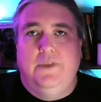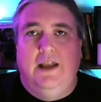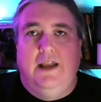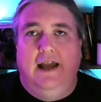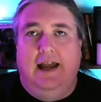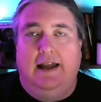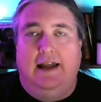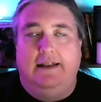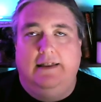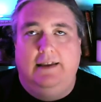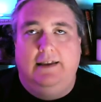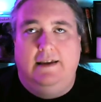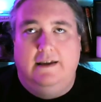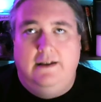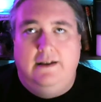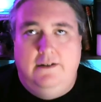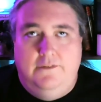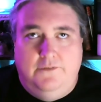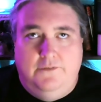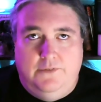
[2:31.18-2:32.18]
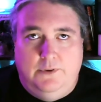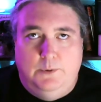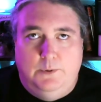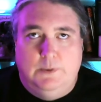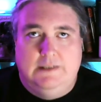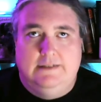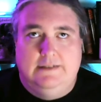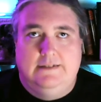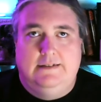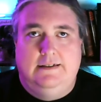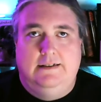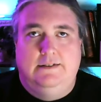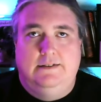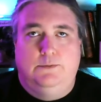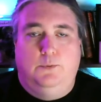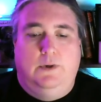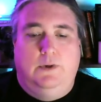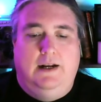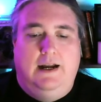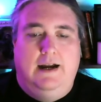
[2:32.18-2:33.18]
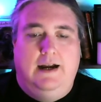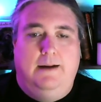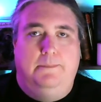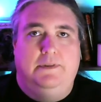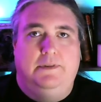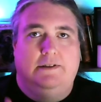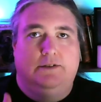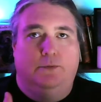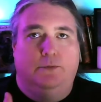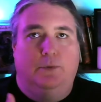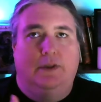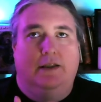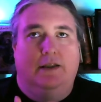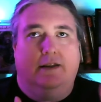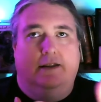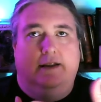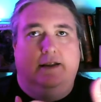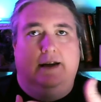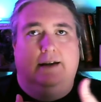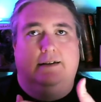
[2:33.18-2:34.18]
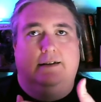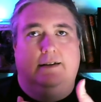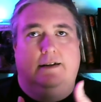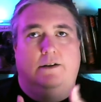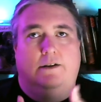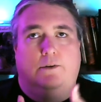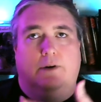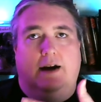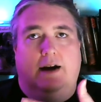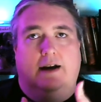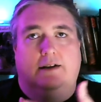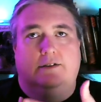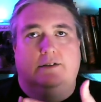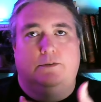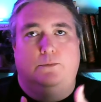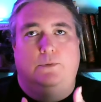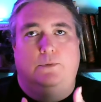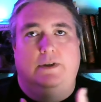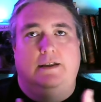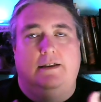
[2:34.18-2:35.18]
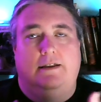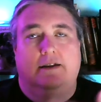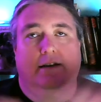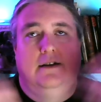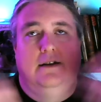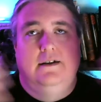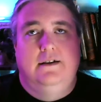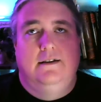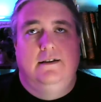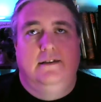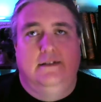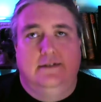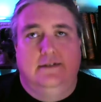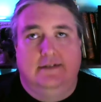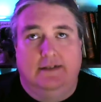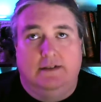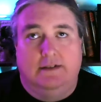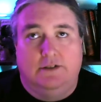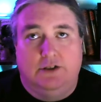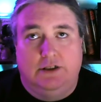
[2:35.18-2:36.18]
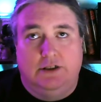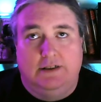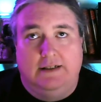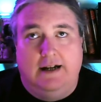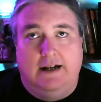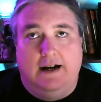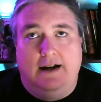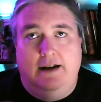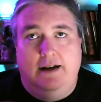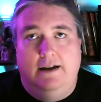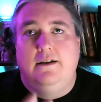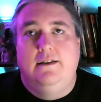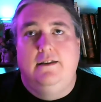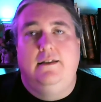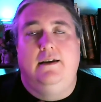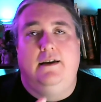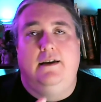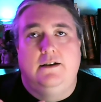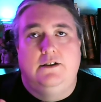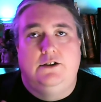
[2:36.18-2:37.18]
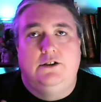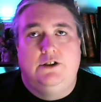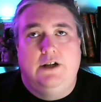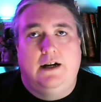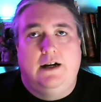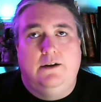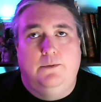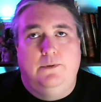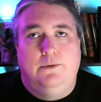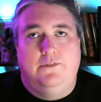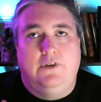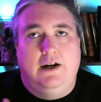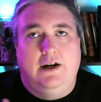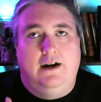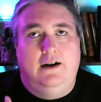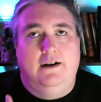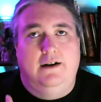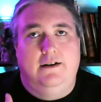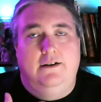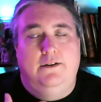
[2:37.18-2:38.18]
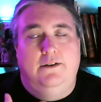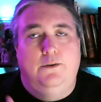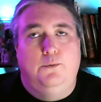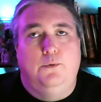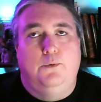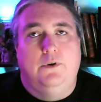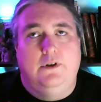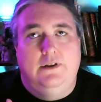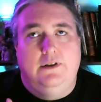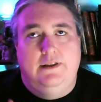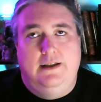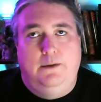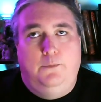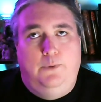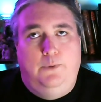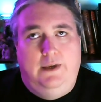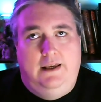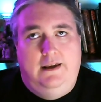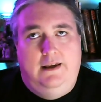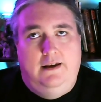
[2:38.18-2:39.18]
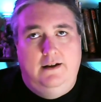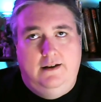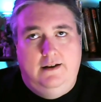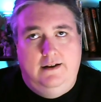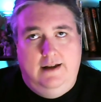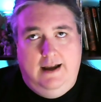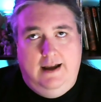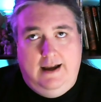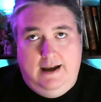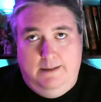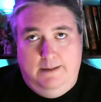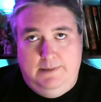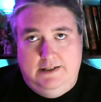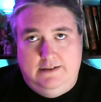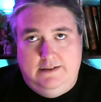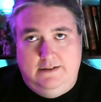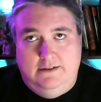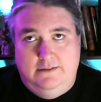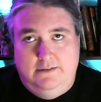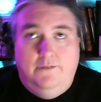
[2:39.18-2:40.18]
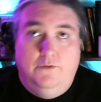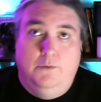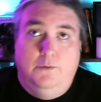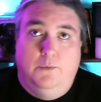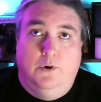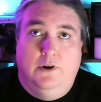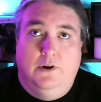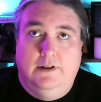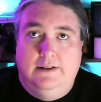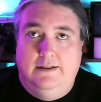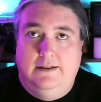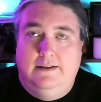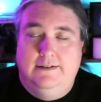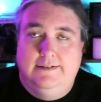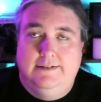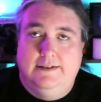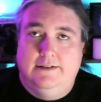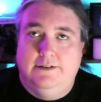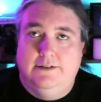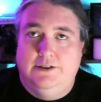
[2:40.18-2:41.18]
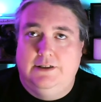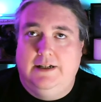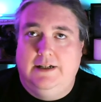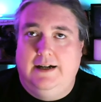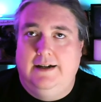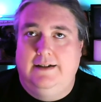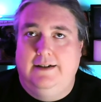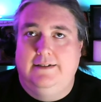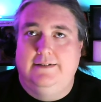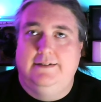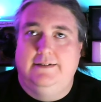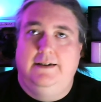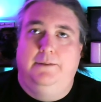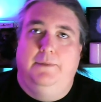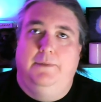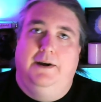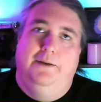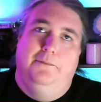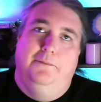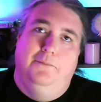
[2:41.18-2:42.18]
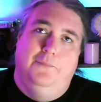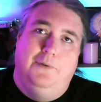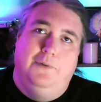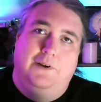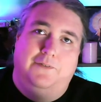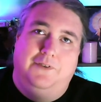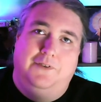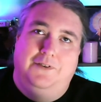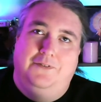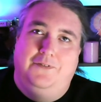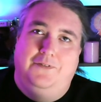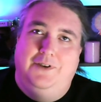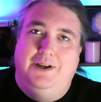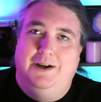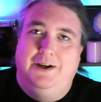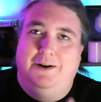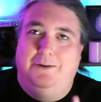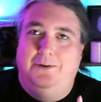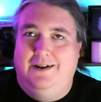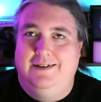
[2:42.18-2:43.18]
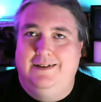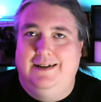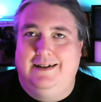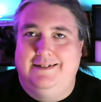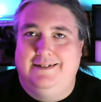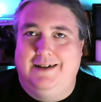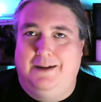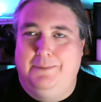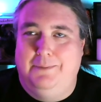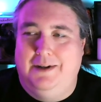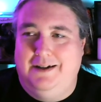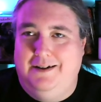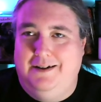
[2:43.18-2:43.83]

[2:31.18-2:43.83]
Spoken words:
and the influence is what happens when the light interacts with the Zel Shaddai, the shadow of God, the world that we inhabit. For more on the Zel Shaddai, see my previous video on that topic.